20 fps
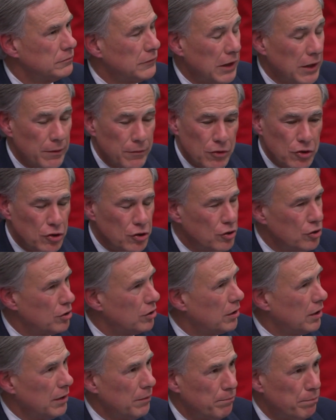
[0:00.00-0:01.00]
Yeah,
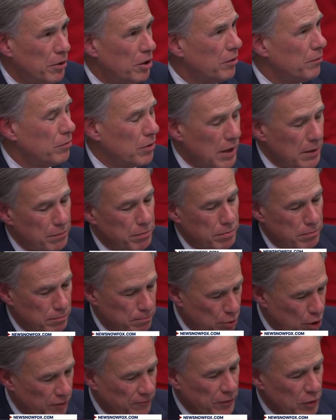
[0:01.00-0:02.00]

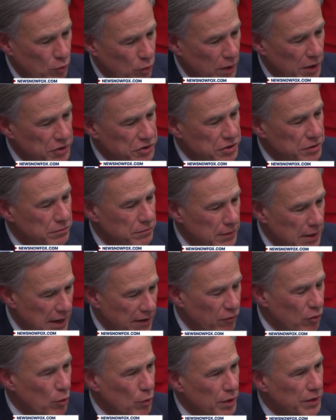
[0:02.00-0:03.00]
perfect question.
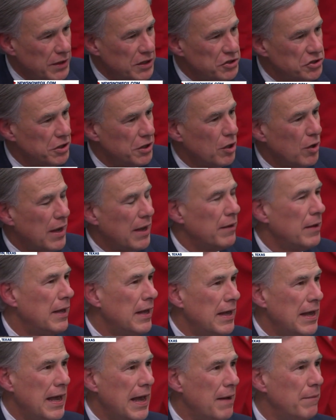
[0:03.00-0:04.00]
Everyone needs to know.
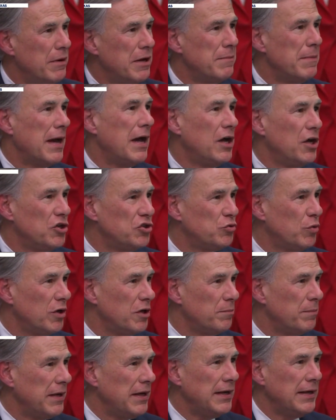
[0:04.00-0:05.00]
How many miles
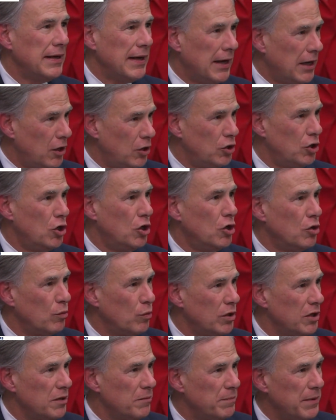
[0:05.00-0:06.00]
will it be? How long
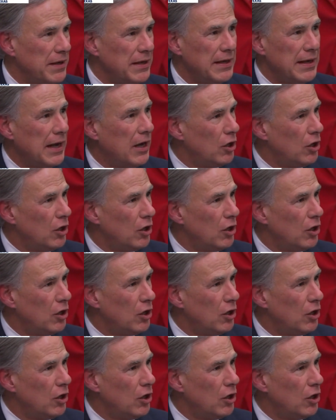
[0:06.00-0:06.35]
will it be?